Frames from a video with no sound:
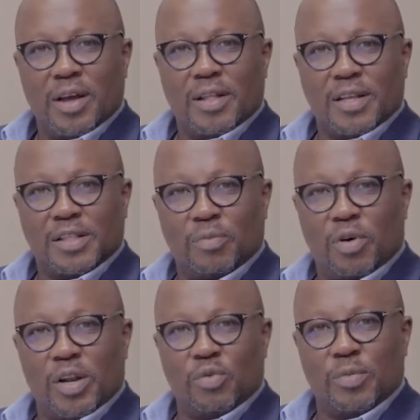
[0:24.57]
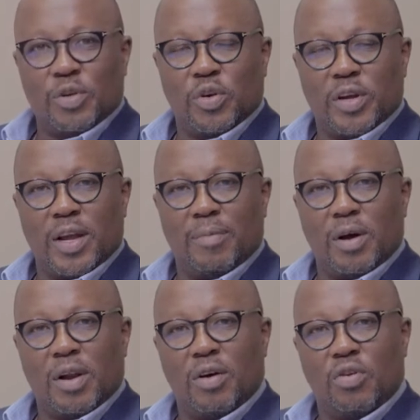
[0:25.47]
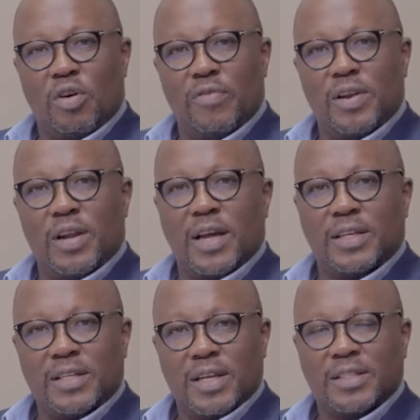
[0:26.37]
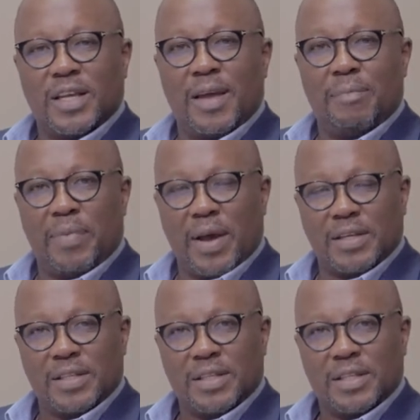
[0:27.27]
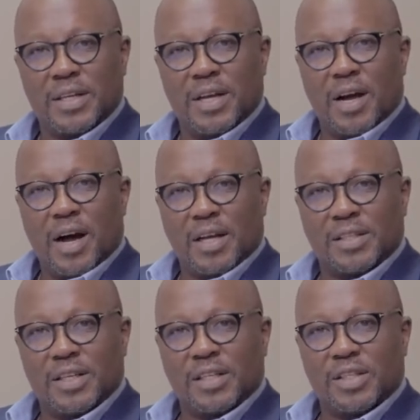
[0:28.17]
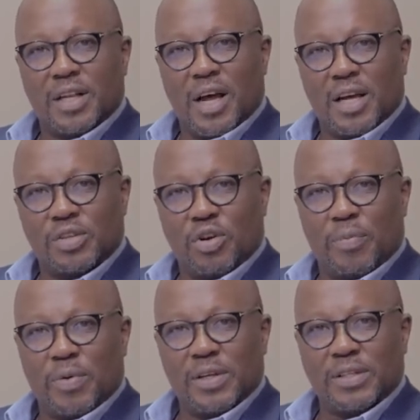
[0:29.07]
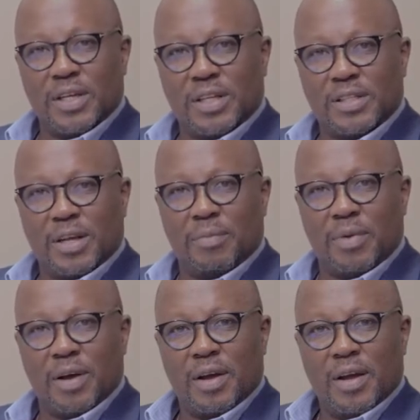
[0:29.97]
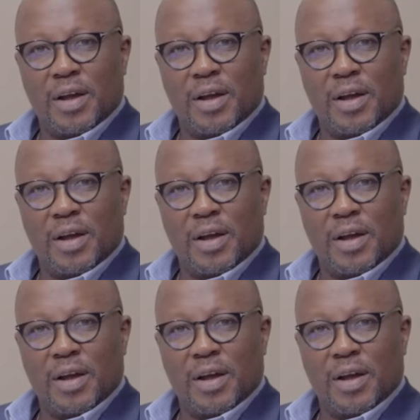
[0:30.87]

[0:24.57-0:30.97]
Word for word: And this morning we'll be talking about how COVID-19 has impacted us as large corporates in Zambia,